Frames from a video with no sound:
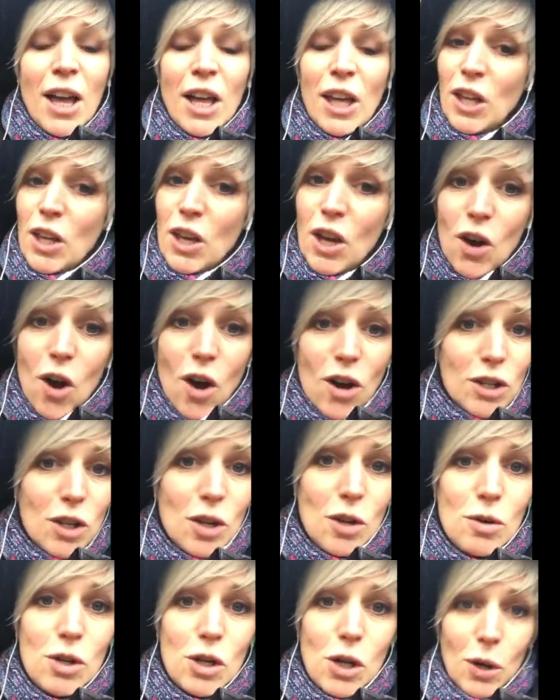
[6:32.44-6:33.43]
you got
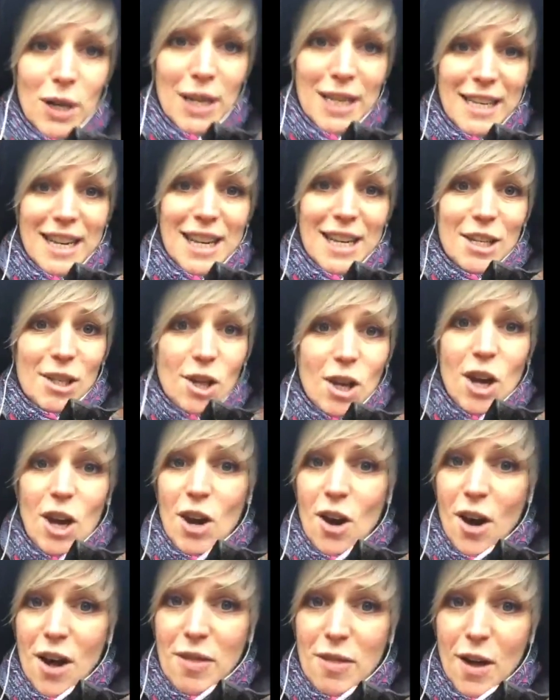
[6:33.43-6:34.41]
two choices. You can
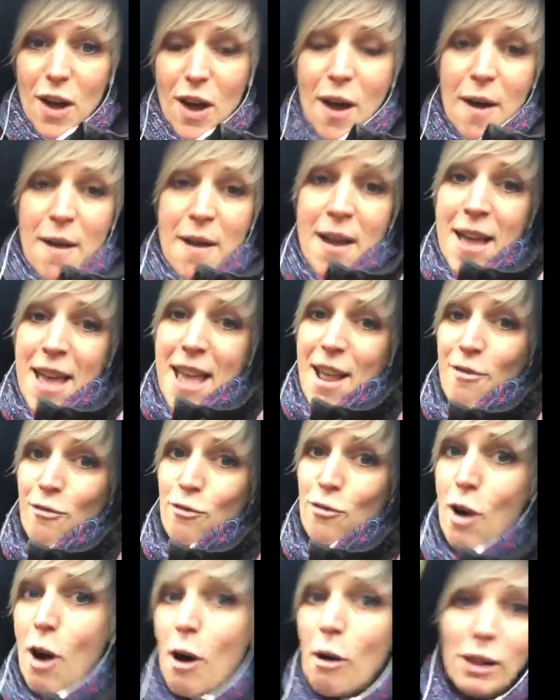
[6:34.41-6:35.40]
either
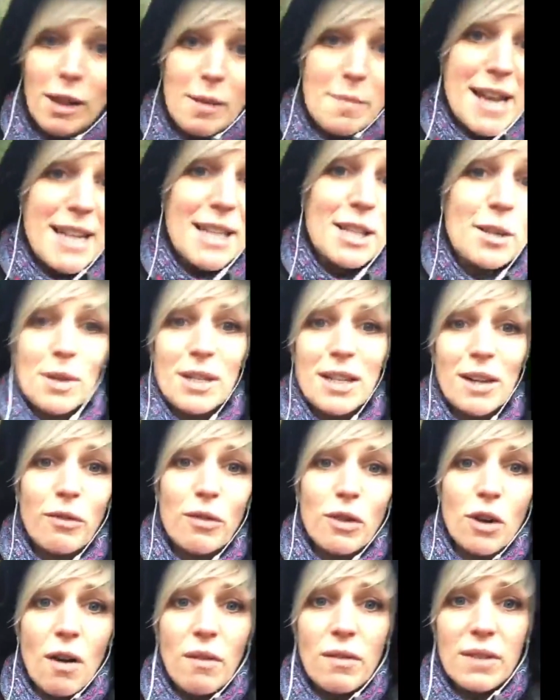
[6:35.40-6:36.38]
enroll them into a
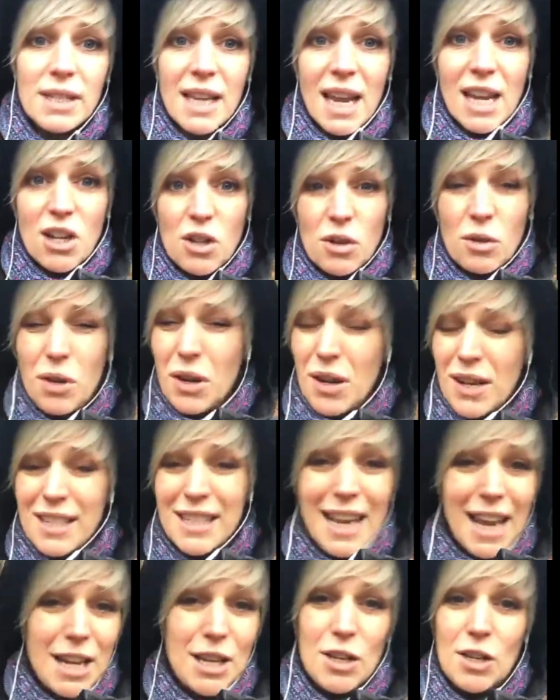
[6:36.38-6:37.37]
different conversation, or you can
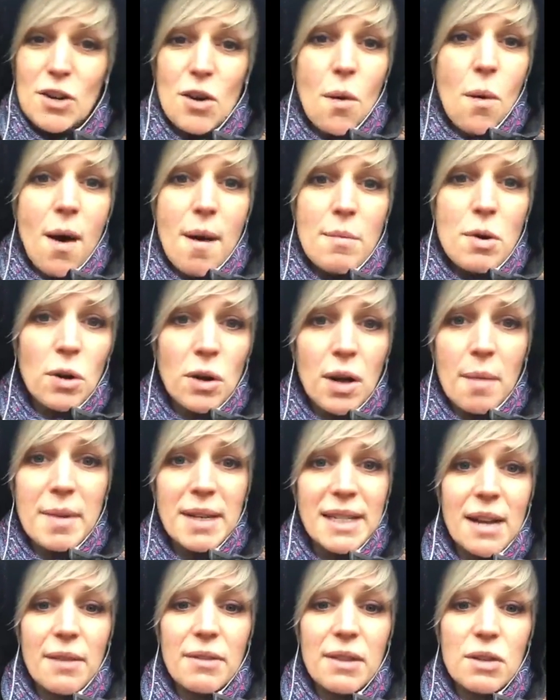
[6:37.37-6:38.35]
say, do you know what? I'm not coming
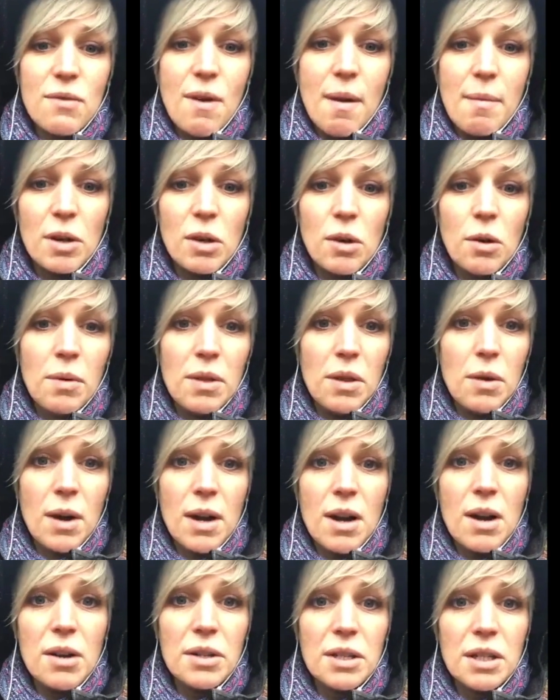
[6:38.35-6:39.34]
down this rabbit hole with you. I
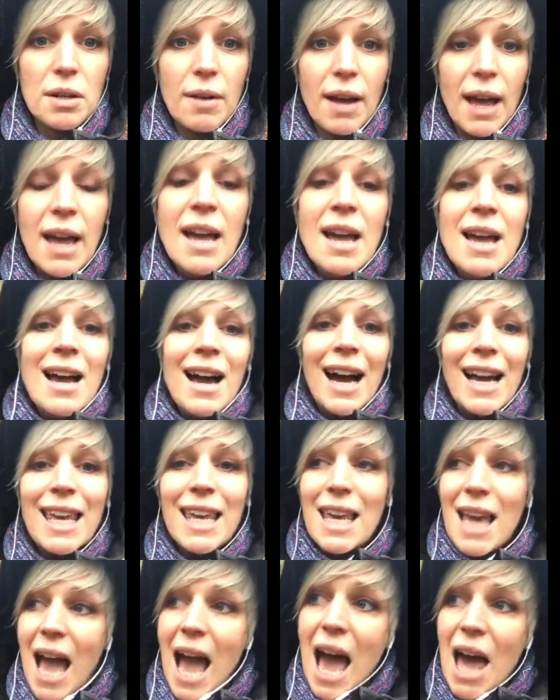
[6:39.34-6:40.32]
can't do it. I
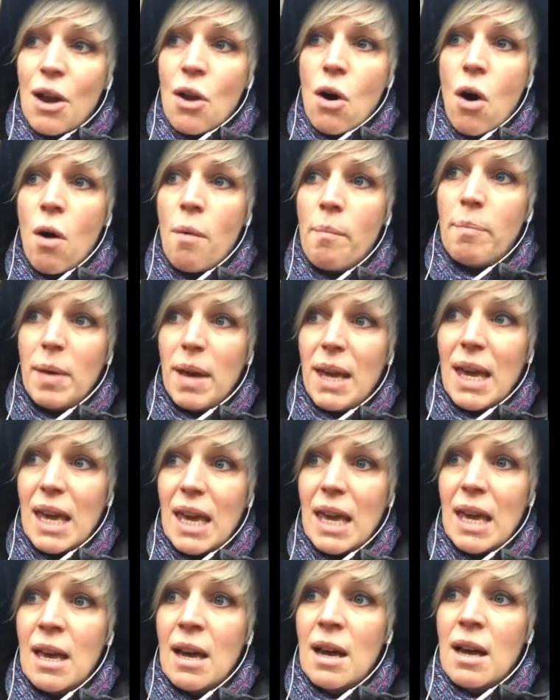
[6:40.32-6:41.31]
cannot
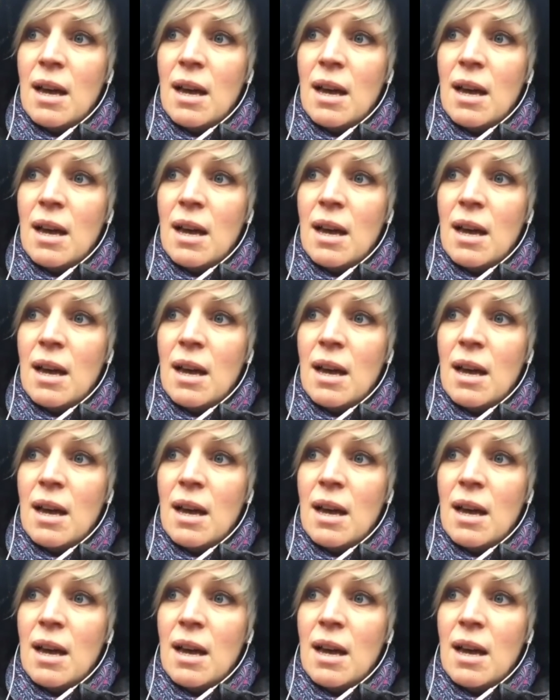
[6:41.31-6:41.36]
be